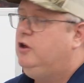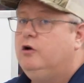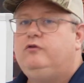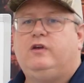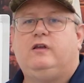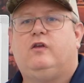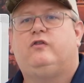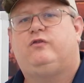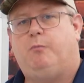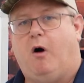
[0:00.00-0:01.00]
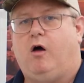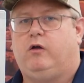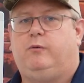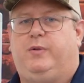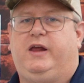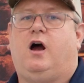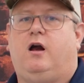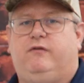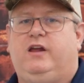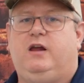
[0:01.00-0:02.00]
using the smaller
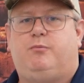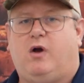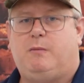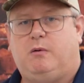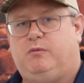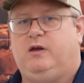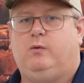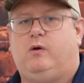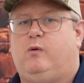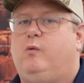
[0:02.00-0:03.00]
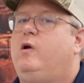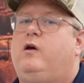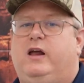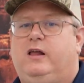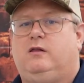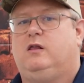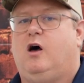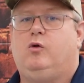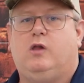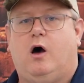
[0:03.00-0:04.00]
PRV probably when we're in
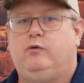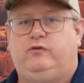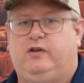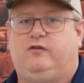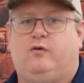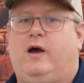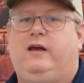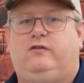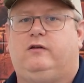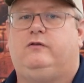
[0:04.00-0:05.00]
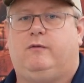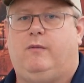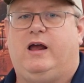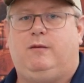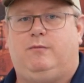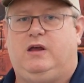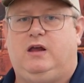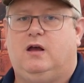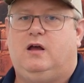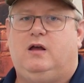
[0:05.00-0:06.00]
low load situations. It might
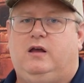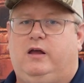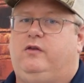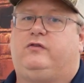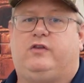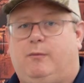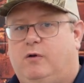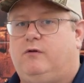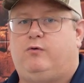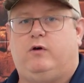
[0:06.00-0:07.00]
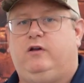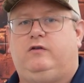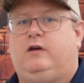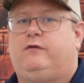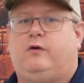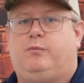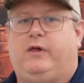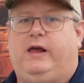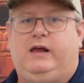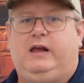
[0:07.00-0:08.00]
be in the summer if we're using it for
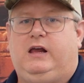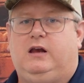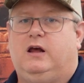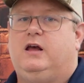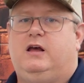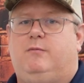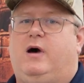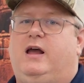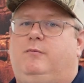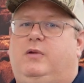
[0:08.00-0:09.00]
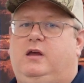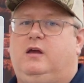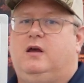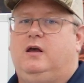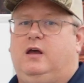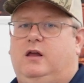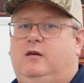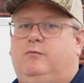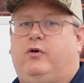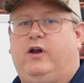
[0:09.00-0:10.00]
plant heat. It might be
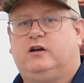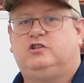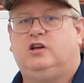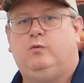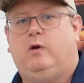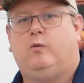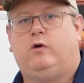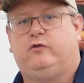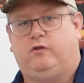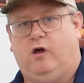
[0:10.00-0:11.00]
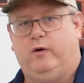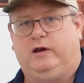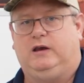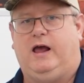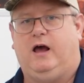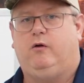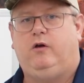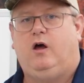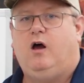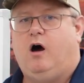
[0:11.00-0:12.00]
in production when we're slowing down
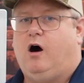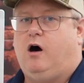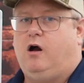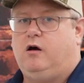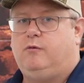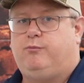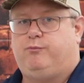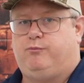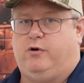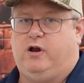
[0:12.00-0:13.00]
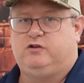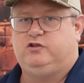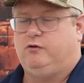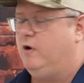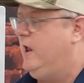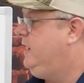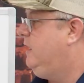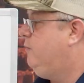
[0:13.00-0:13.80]
our production rate